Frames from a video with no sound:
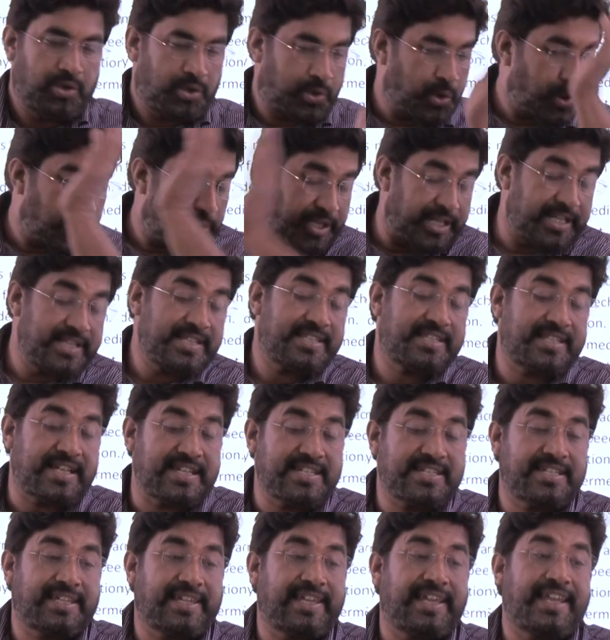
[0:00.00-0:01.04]
So in
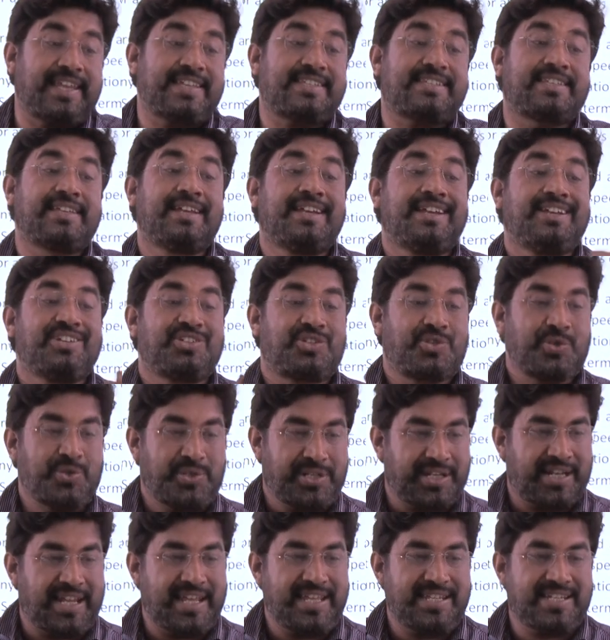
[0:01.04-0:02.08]
such case
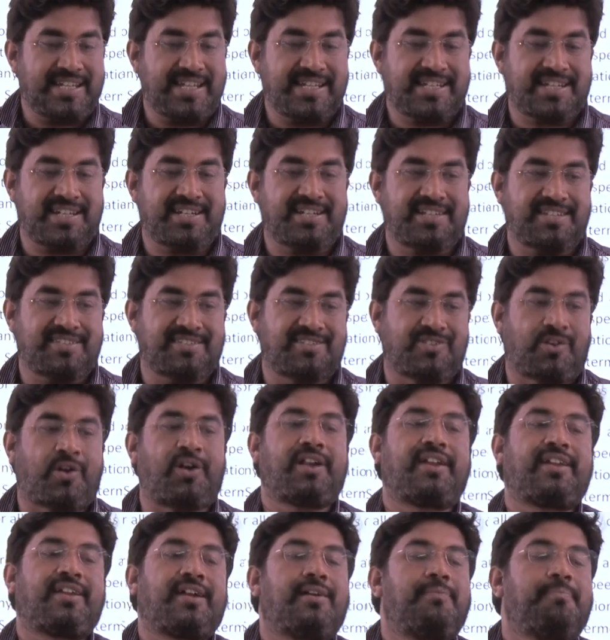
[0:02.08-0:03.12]
socialization is
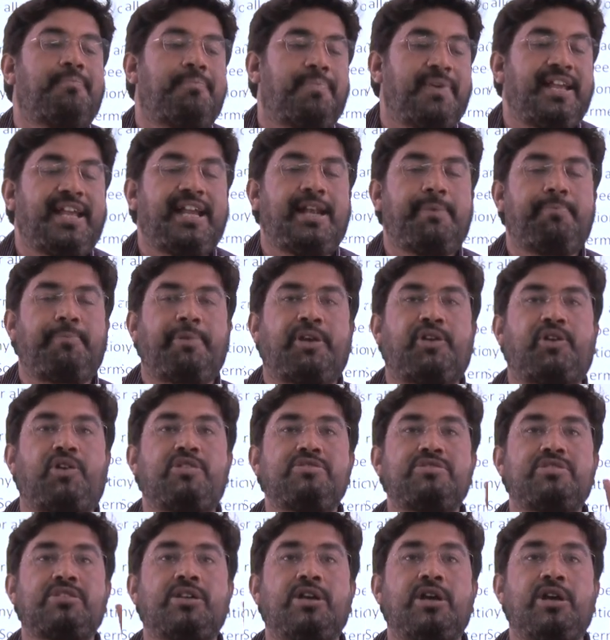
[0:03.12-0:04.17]
not complete,
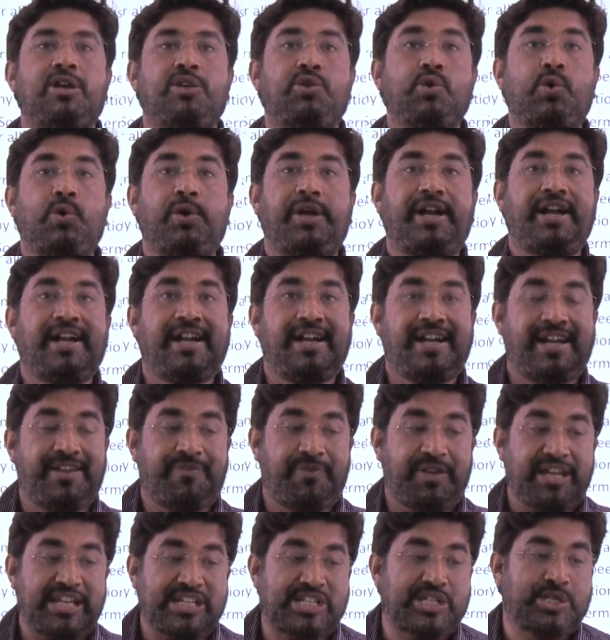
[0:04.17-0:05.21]
because your
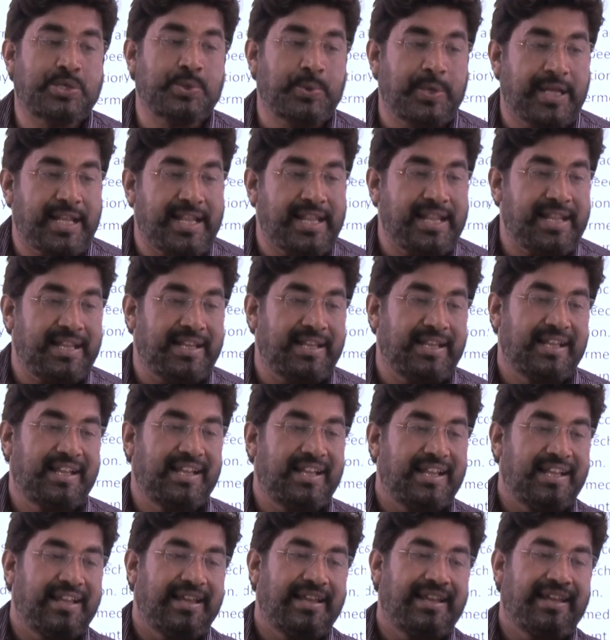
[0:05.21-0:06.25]
individual,
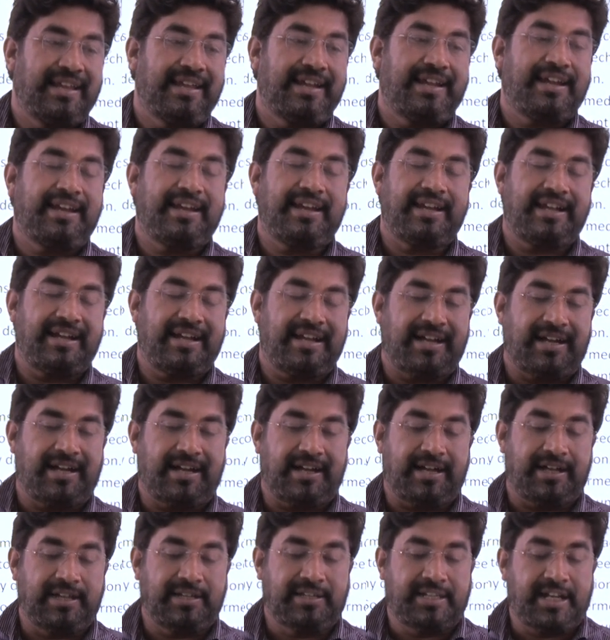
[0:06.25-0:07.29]

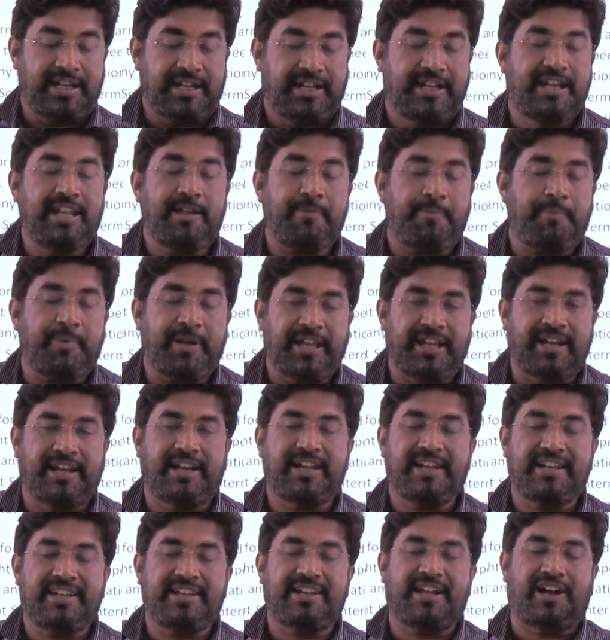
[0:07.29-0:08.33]
the deep
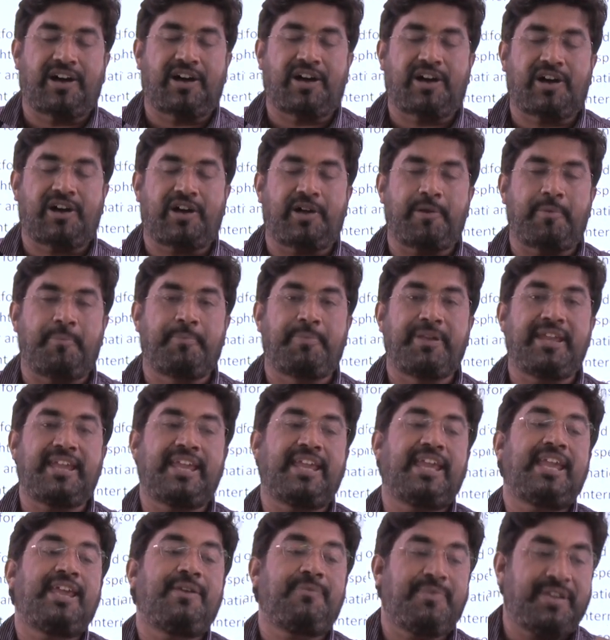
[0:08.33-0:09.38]
hidden
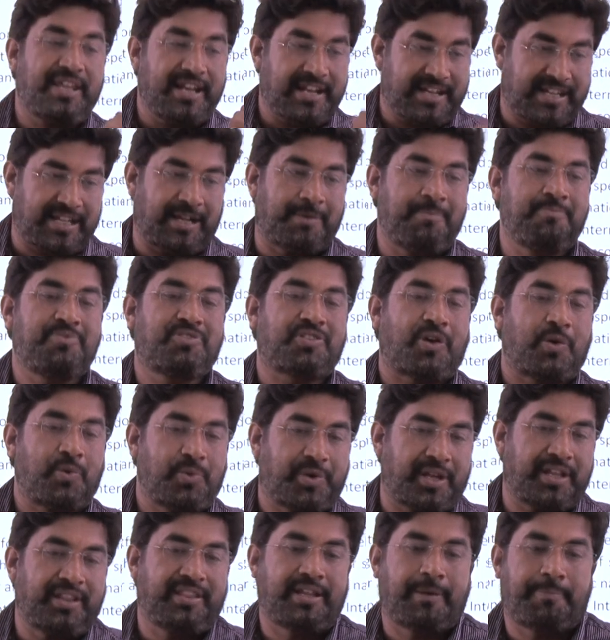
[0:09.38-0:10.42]
behavior comes
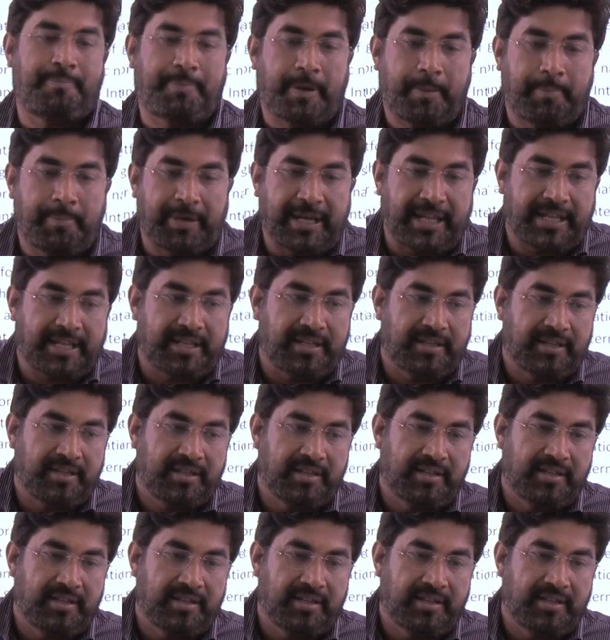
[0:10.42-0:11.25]
out in the public.